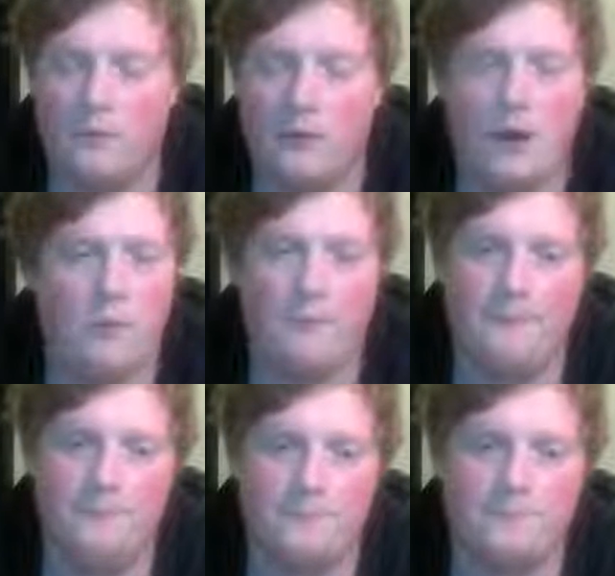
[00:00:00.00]
Wow.
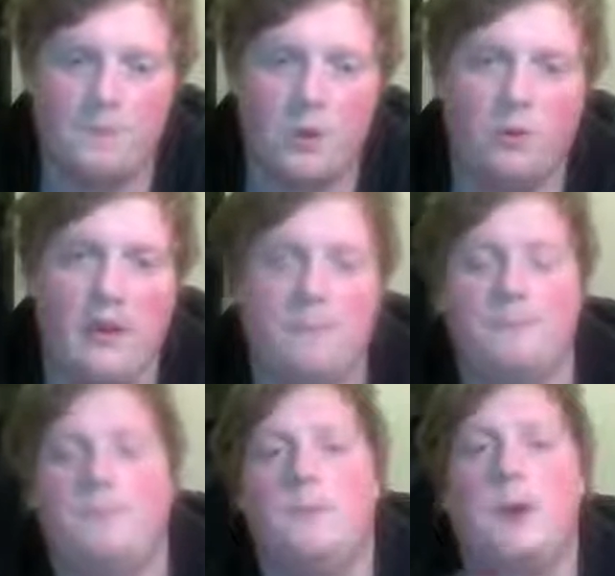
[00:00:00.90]
Okay.
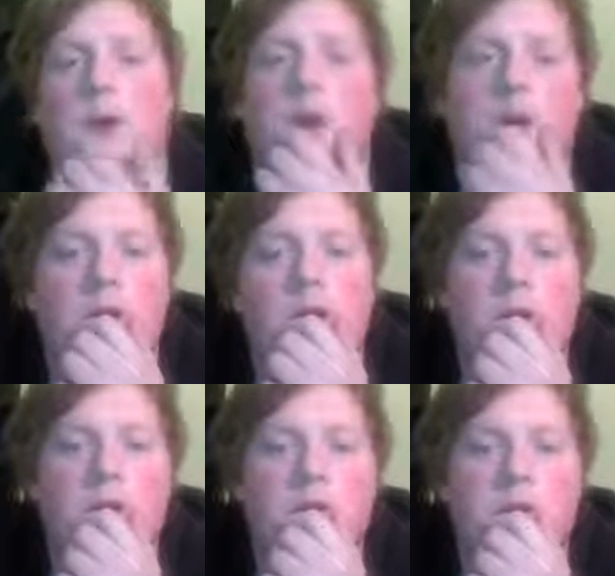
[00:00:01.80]

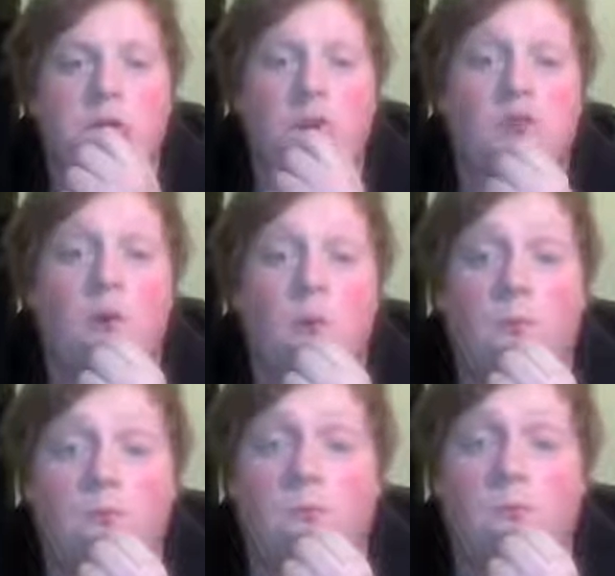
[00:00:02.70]
So,
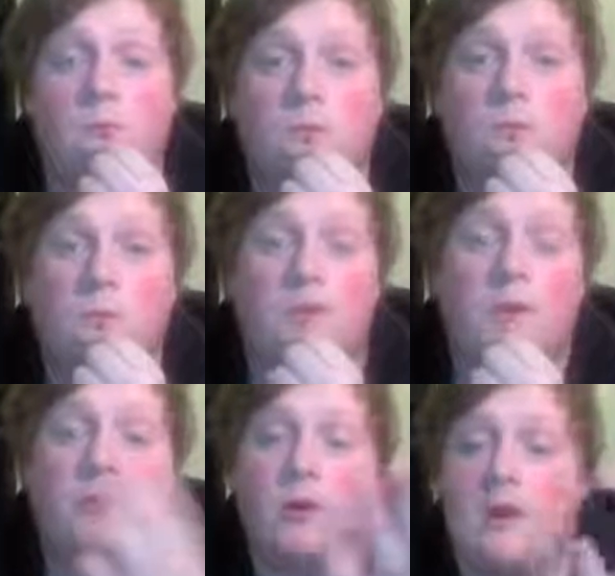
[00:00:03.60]

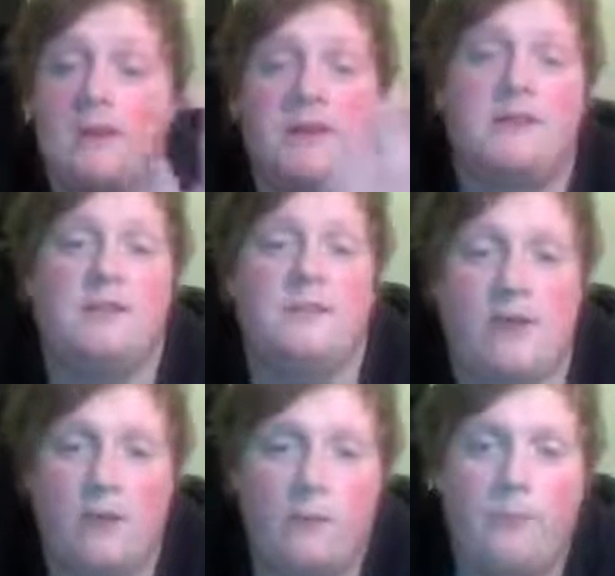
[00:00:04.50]
if you guys like this
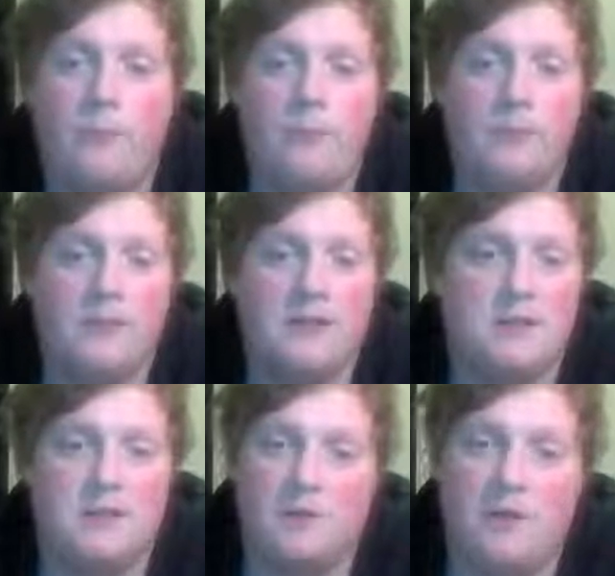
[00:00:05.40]
video, please
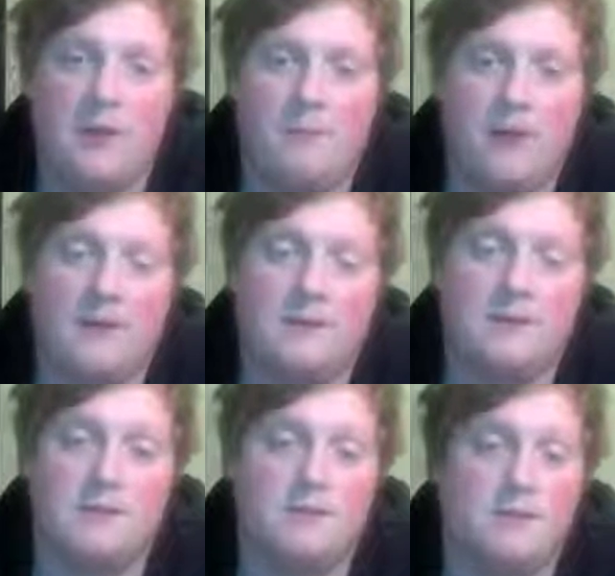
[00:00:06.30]
subscribe and
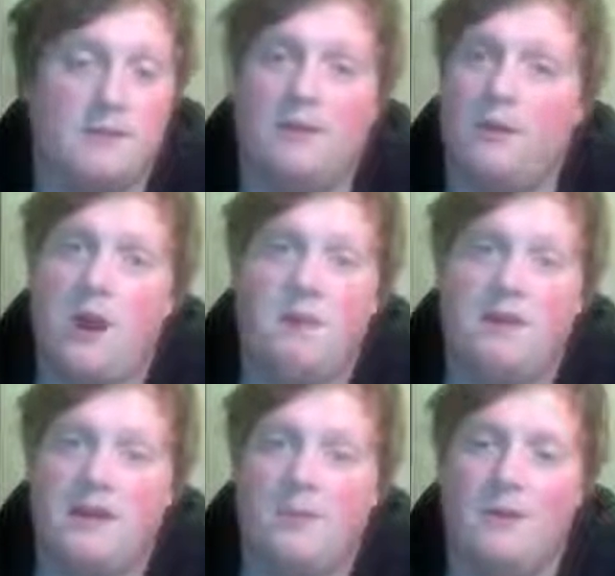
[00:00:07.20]
leave a comment
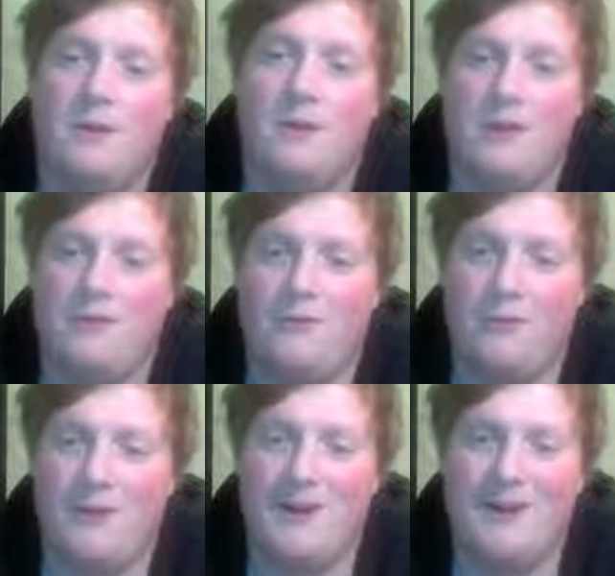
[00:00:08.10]
down below if you